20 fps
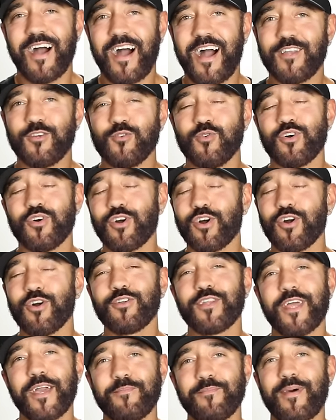I knew a girl
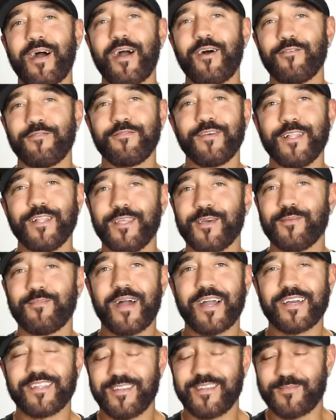named Biophilia
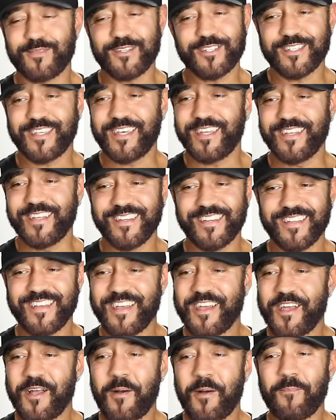back in, I'm just kidding.
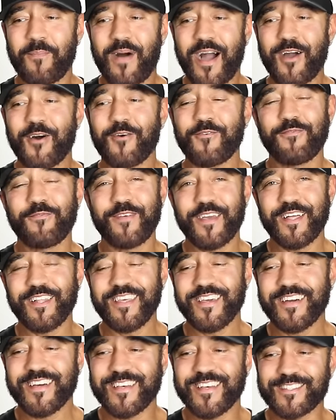
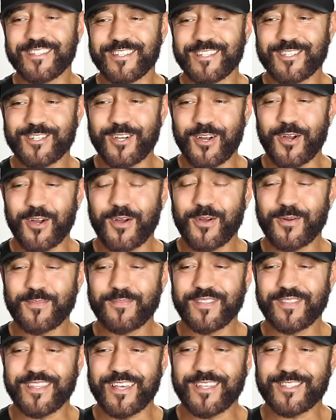Biophilia is a
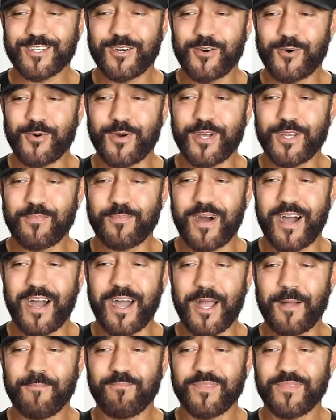term that's coined
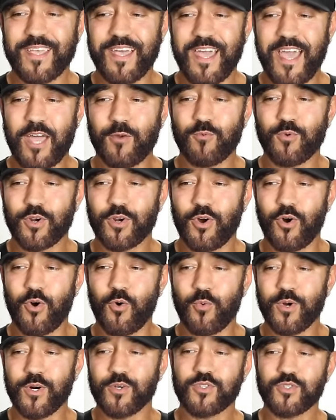by Edward O.
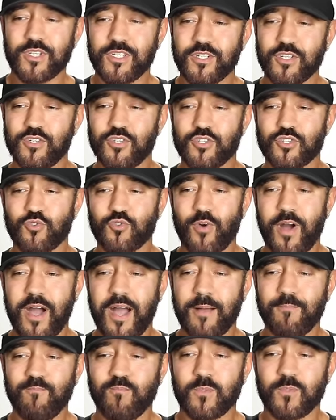Wilson to
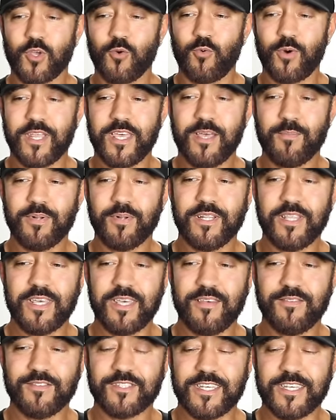describe what he
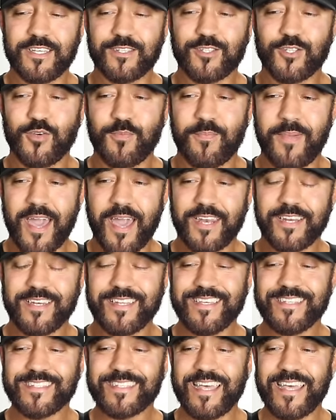believes is
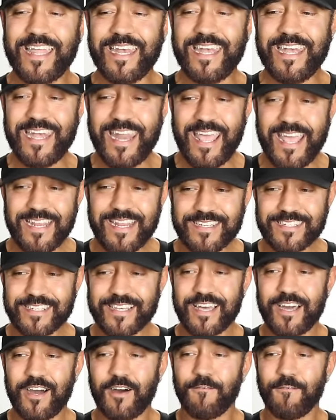humanity's innate
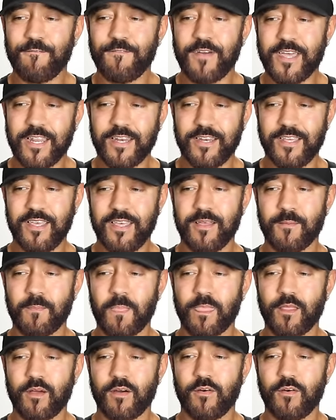affinity
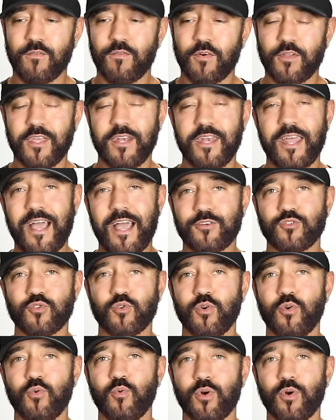for the
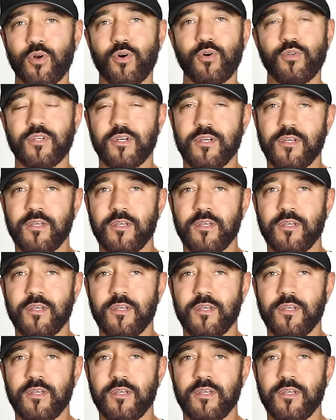natural world.